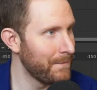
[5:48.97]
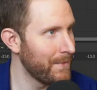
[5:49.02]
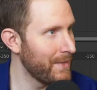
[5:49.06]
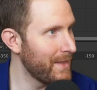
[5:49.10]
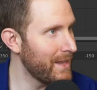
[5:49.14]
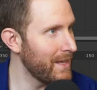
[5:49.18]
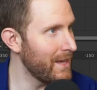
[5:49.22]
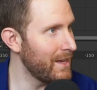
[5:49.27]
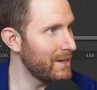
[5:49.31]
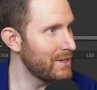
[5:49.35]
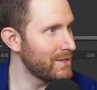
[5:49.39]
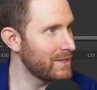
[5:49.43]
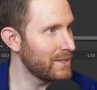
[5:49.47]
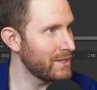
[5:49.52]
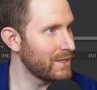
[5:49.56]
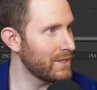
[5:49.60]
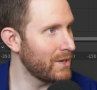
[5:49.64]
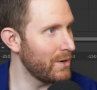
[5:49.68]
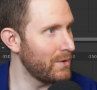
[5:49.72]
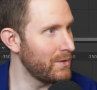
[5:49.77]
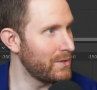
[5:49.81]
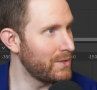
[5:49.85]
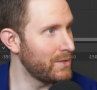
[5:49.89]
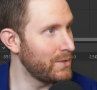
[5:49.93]
Then just
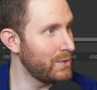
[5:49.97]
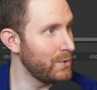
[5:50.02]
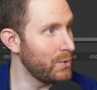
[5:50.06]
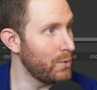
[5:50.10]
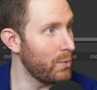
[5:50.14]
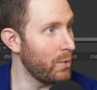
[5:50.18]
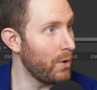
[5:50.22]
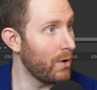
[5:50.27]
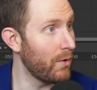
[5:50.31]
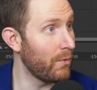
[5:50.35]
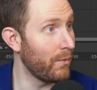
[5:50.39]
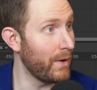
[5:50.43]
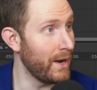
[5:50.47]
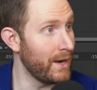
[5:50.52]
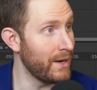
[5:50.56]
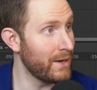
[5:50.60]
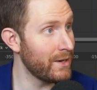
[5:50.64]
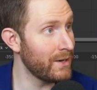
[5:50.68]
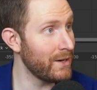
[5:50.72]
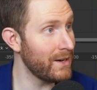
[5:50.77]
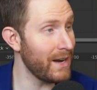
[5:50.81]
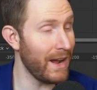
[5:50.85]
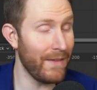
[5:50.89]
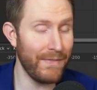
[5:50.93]
go to
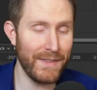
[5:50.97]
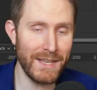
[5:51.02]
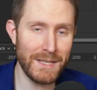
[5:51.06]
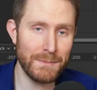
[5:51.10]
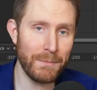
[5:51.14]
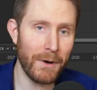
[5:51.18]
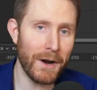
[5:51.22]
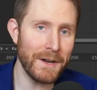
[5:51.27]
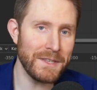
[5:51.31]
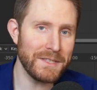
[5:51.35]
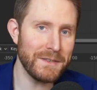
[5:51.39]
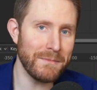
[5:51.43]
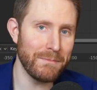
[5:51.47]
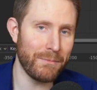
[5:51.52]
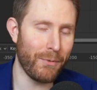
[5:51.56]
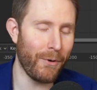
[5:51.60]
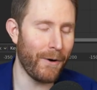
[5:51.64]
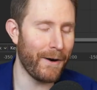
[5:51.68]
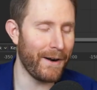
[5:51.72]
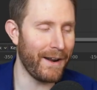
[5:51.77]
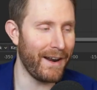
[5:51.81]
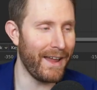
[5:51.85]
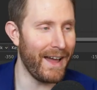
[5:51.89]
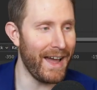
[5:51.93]
render. And this part's
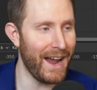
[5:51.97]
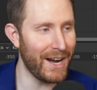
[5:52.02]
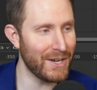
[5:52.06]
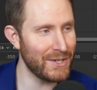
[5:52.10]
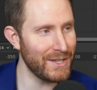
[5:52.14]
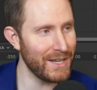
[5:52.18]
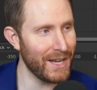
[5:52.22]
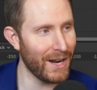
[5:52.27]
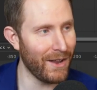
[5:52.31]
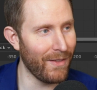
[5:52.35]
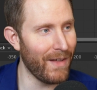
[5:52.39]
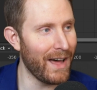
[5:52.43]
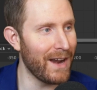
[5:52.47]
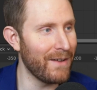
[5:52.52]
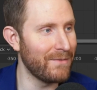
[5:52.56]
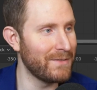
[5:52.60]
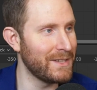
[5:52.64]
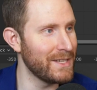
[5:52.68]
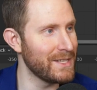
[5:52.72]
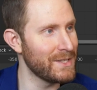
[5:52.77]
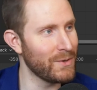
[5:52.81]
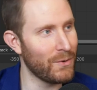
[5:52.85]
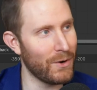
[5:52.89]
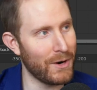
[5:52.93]
important. I actually get a lot of
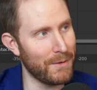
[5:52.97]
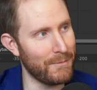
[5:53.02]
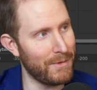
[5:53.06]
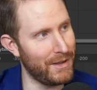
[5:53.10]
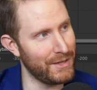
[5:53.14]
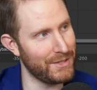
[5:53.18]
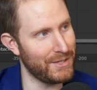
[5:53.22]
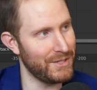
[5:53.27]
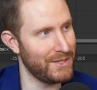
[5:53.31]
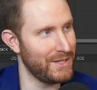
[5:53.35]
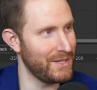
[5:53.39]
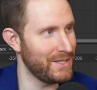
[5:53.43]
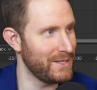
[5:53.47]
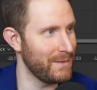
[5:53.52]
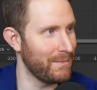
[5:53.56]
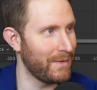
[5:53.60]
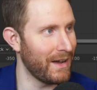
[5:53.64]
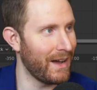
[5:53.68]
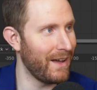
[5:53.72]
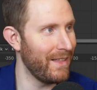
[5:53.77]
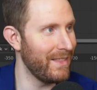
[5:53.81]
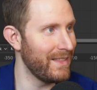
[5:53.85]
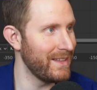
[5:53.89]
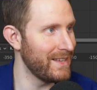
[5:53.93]
Discord messages
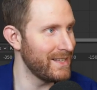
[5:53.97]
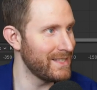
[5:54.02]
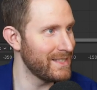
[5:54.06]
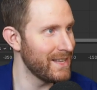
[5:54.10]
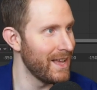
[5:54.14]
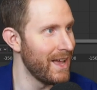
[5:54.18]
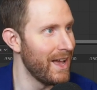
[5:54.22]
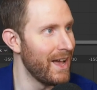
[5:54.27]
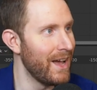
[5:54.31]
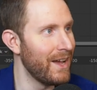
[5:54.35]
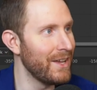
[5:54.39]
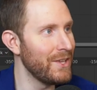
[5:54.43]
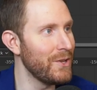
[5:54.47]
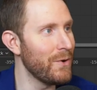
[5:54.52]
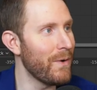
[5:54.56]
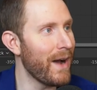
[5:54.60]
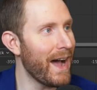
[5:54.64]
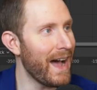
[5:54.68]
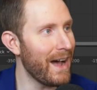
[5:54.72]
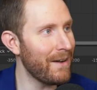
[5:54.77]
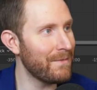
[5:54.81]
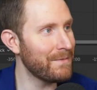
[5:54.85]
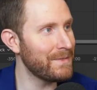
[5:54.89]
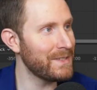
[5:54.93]
about this. You
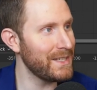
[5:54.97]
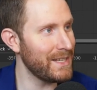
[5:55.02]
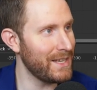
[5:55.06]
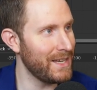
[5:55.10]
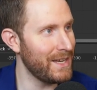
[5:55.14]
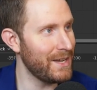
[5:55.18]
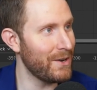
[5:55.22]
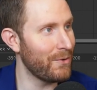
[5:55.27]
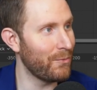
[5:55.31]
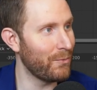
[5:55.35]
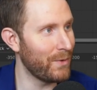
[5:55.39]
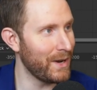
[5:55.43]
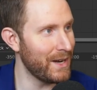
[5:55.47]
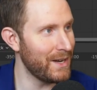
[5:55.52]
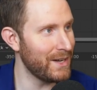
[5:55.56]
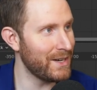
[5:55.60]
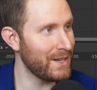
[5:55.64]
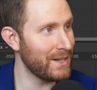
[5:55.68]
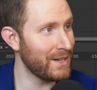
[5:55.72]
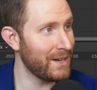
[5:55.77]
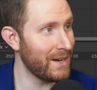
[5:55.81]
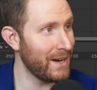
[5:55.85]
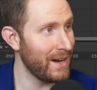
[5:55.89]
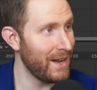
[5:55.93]
have to hit
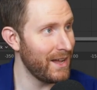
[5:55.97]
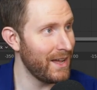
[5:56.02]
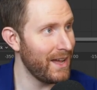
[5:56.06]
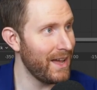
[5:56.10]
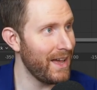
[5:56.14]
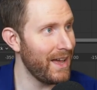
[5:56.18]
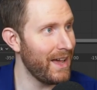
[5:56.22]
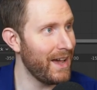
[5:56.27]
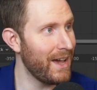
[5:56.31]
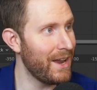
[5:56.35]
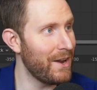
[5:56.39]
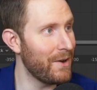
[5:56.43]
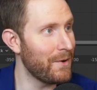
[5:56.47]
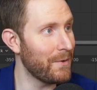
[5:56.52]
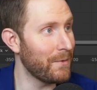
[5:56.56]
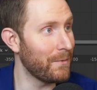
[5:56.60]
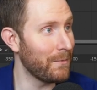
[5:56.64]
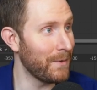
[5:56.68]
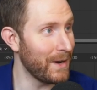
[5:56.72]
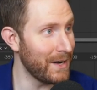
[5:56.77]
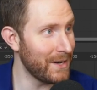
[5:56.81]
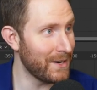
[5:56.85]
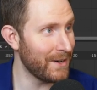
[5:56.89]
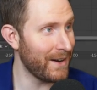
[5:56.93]
render and
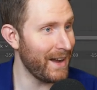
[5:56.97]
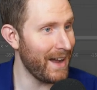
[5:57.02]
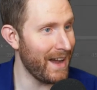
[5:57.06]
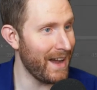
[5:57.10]
render